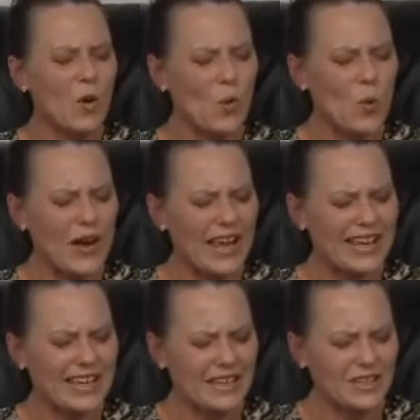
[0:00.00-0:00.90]

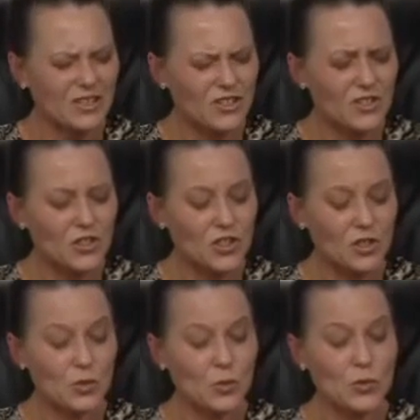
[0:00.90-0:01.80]
awakened
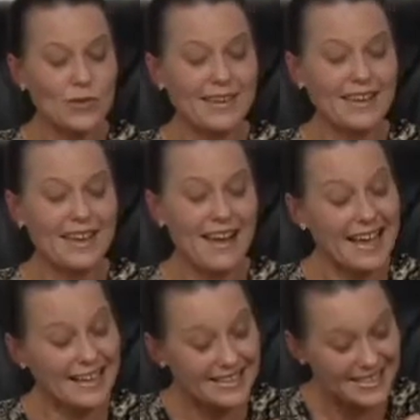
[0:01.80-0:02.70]
to the
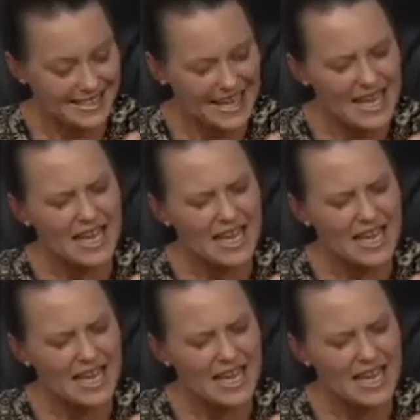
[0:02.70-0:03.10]
light.